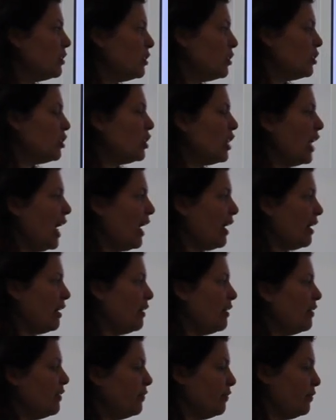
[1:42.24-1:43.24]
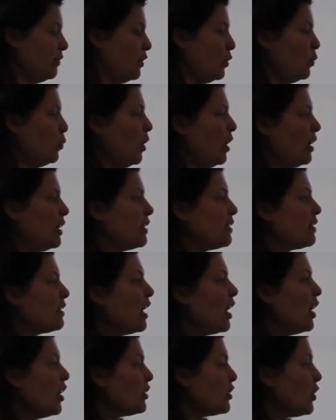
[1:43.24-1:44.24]
to check the once.
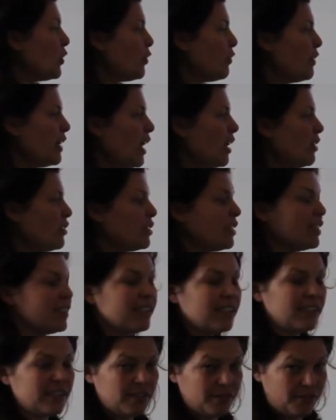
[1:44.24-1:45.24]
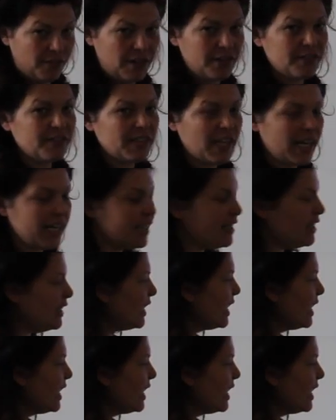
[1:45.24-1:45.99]
So 365 days in